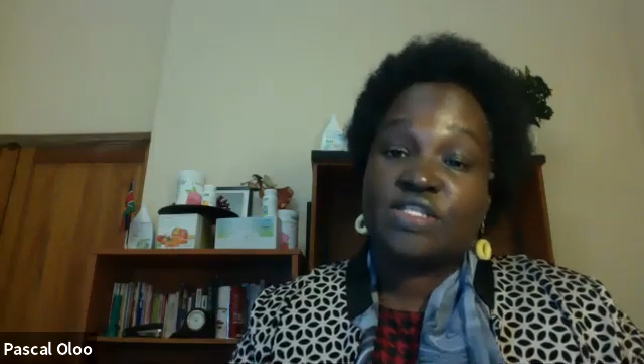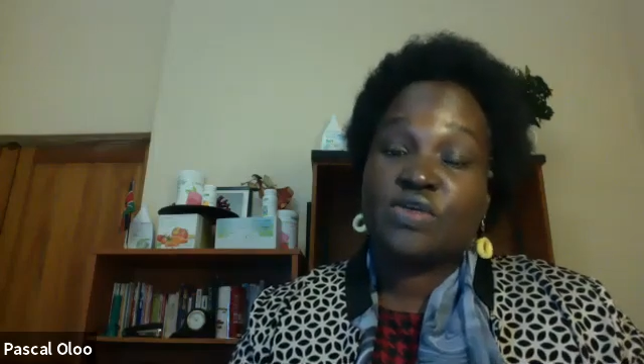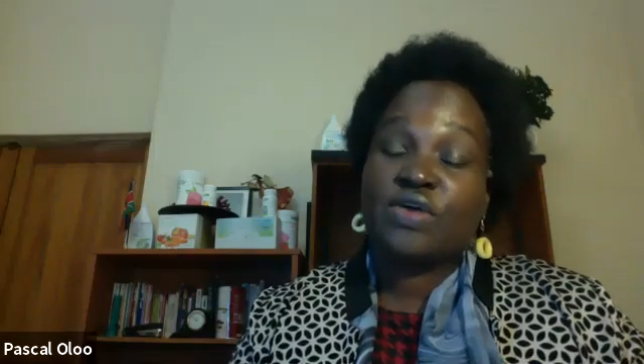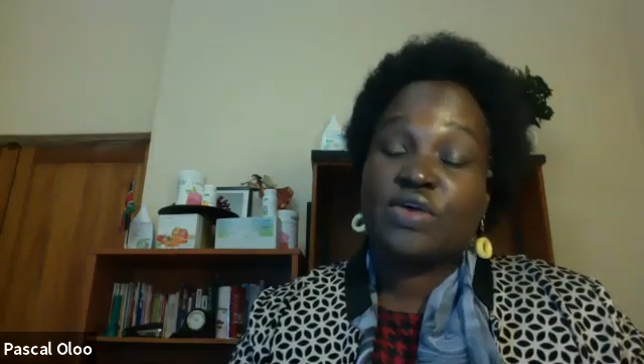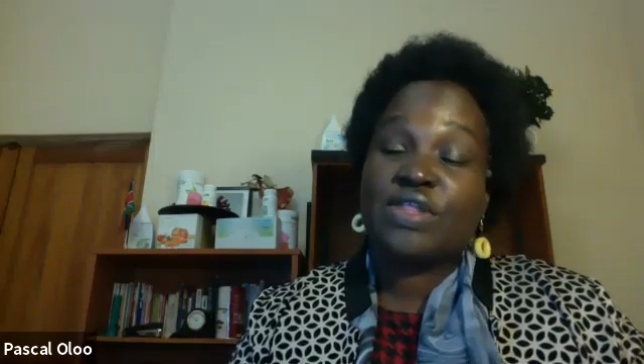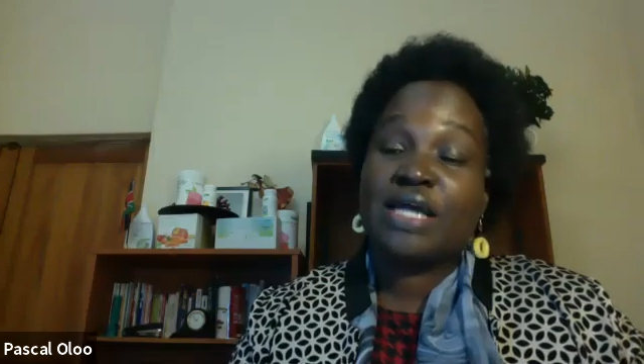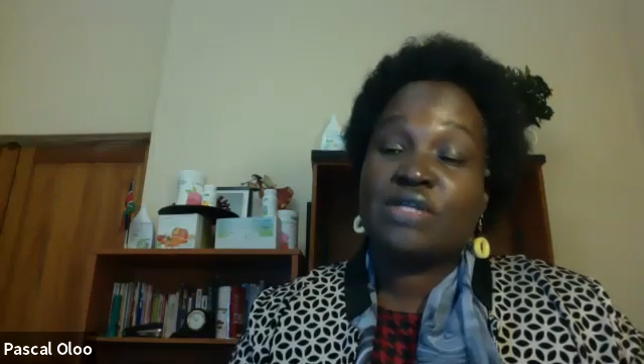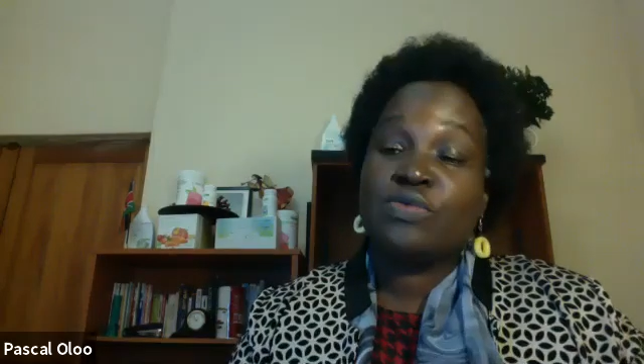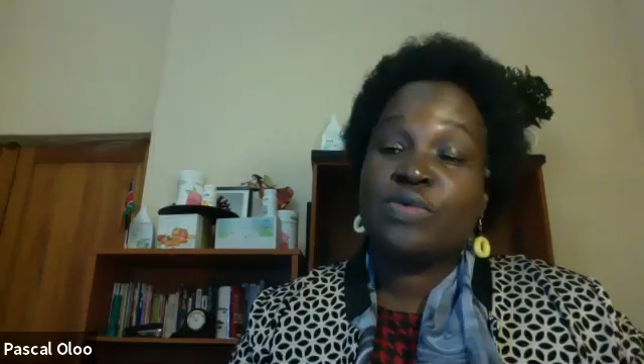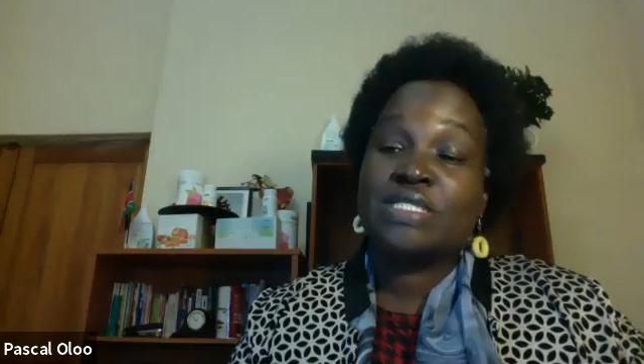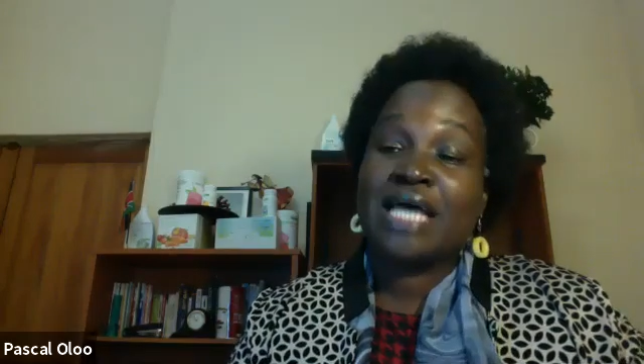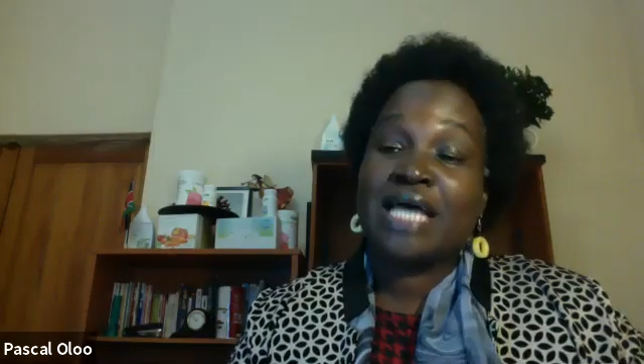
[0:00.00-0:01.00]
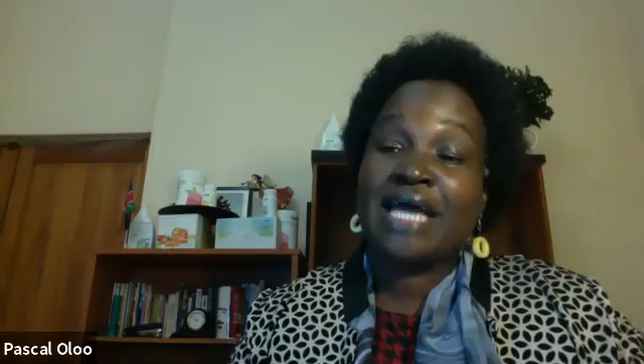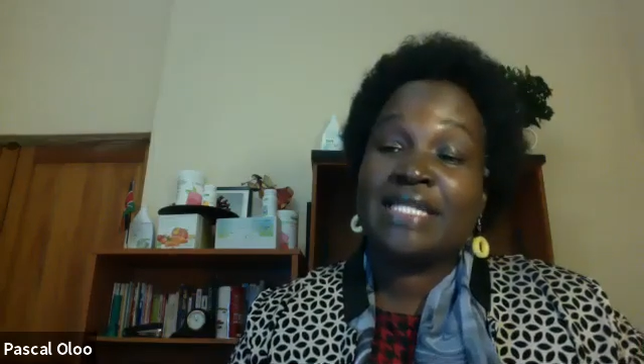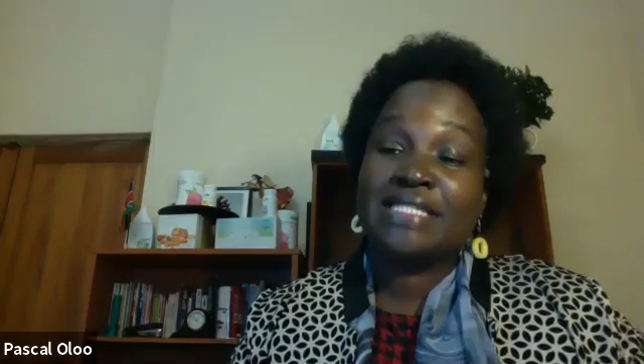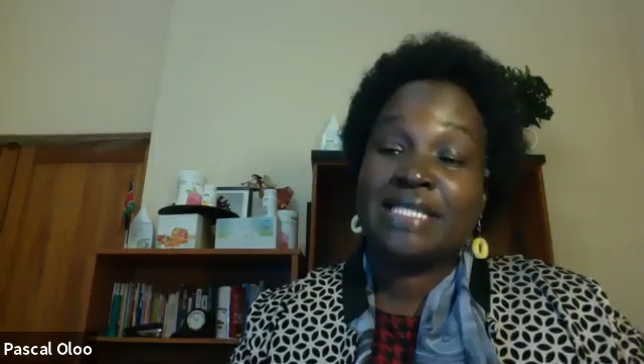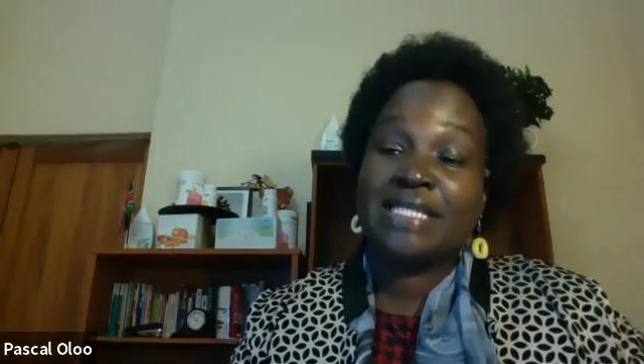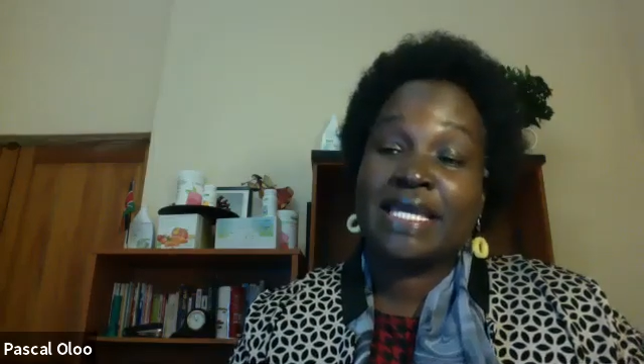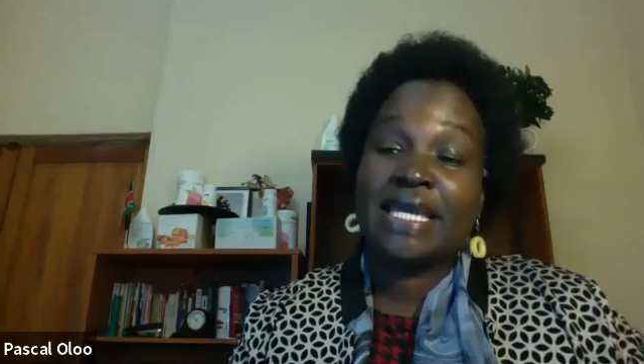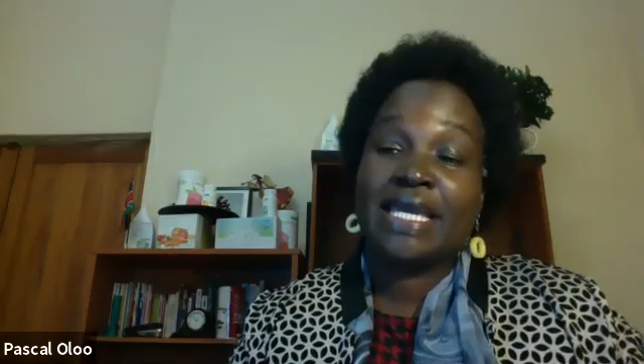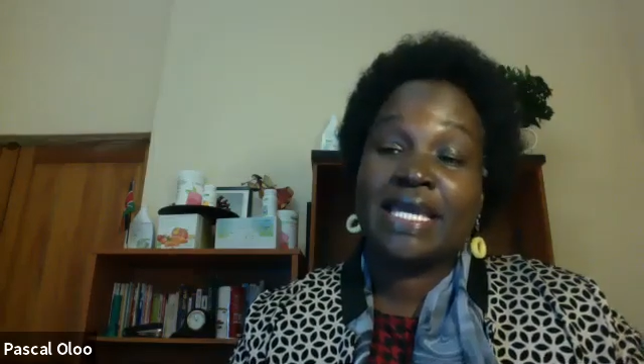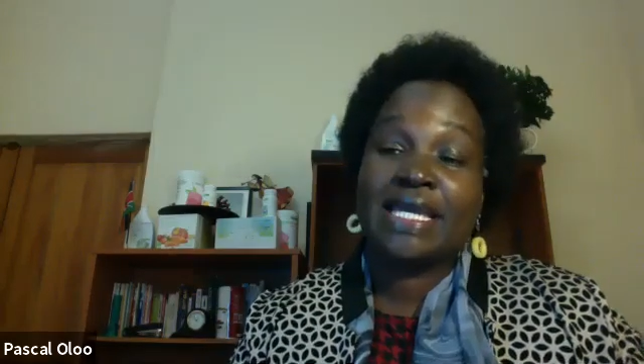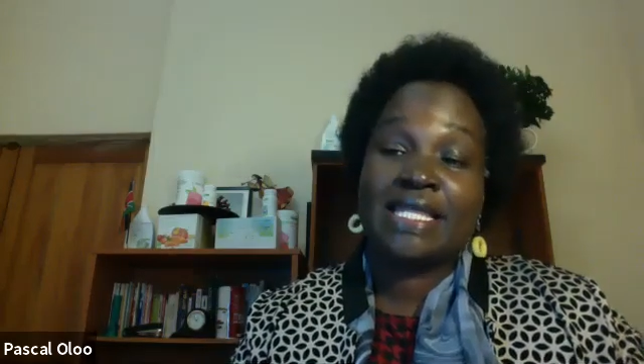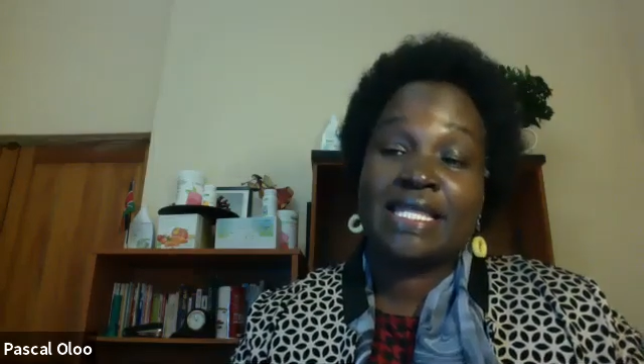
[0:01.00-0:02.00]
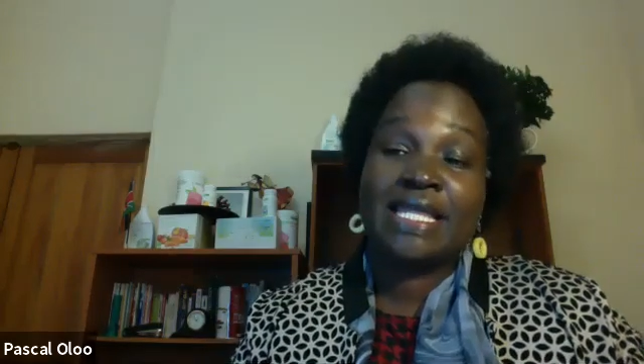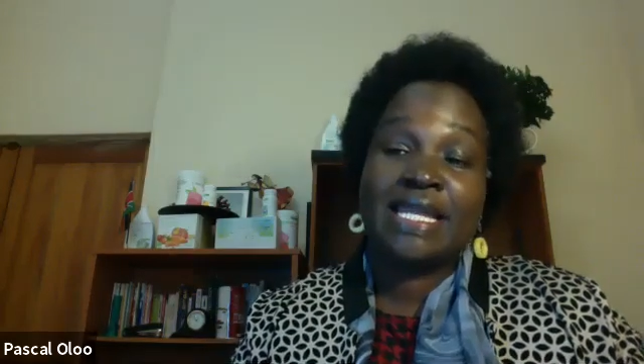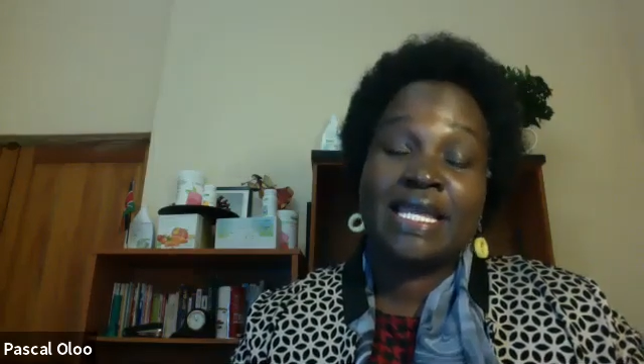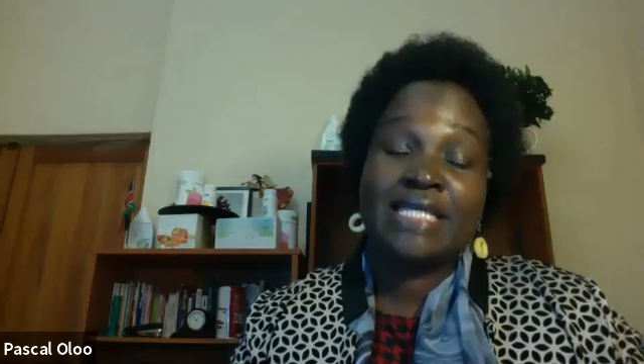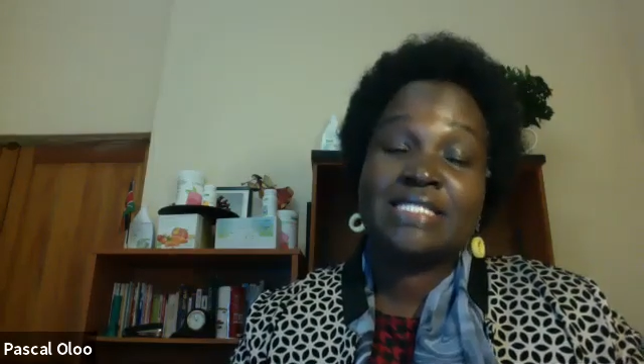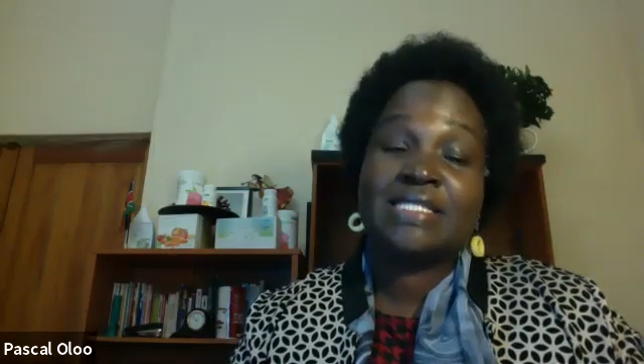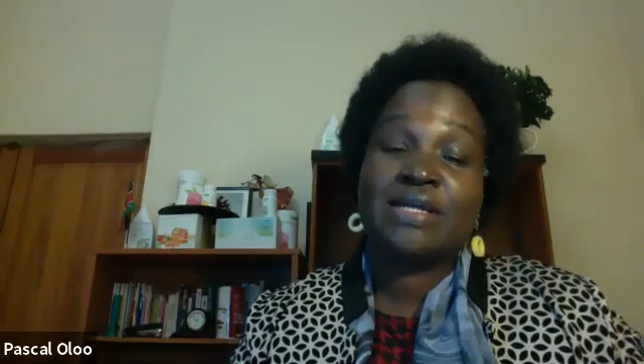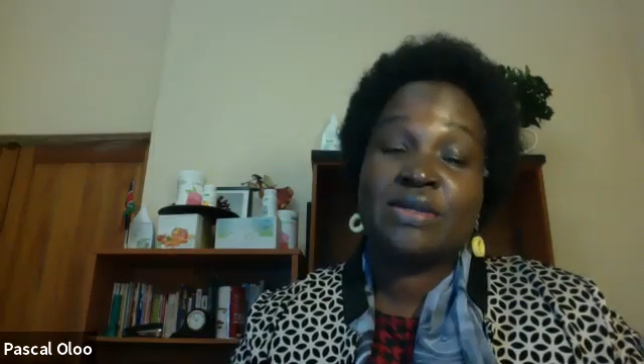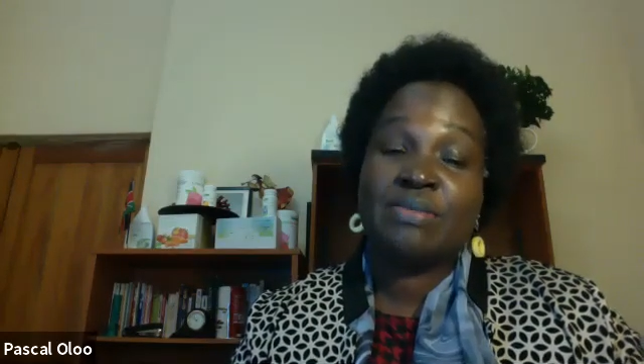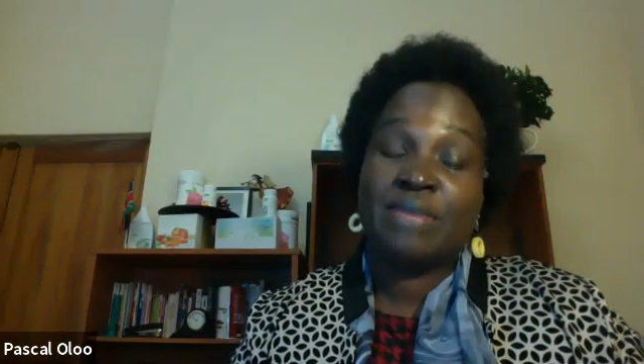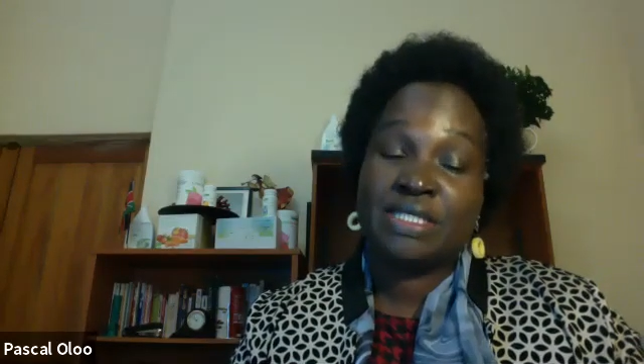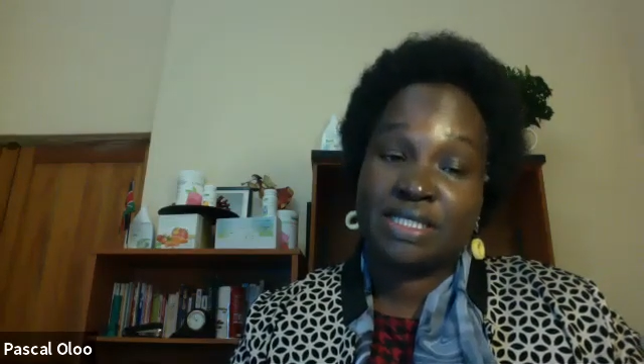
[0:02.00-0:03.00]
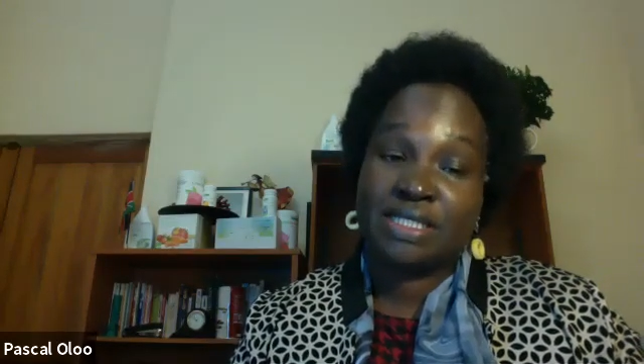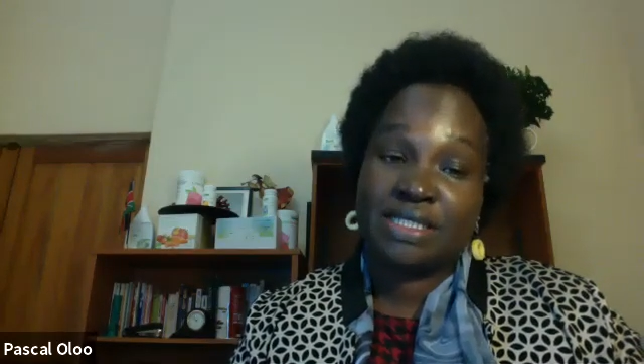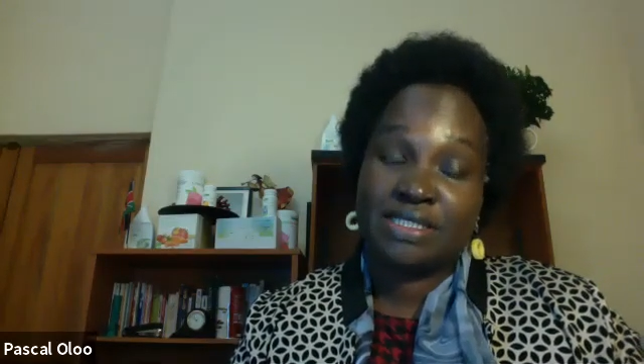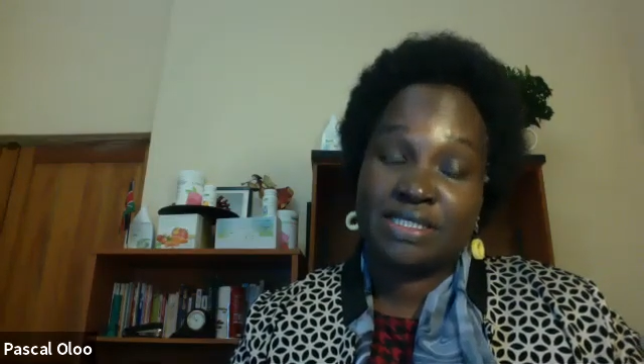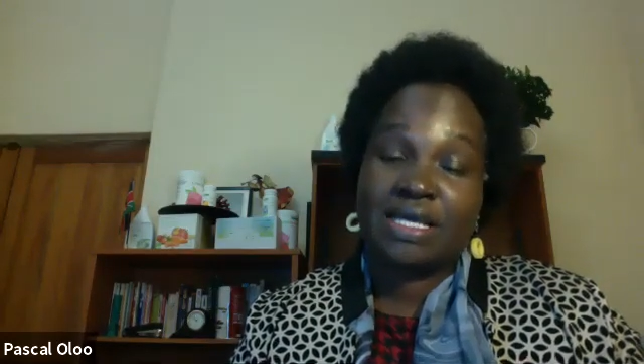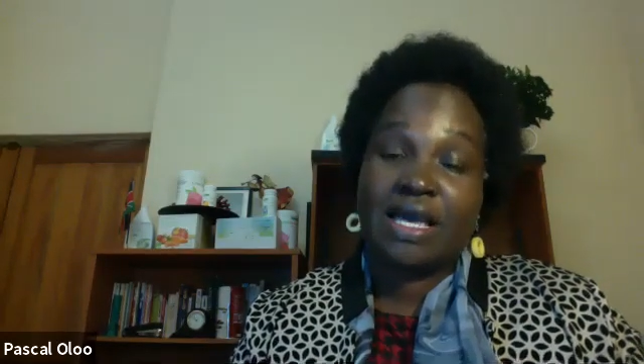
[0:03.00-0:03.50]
so that we start taking the necessary measures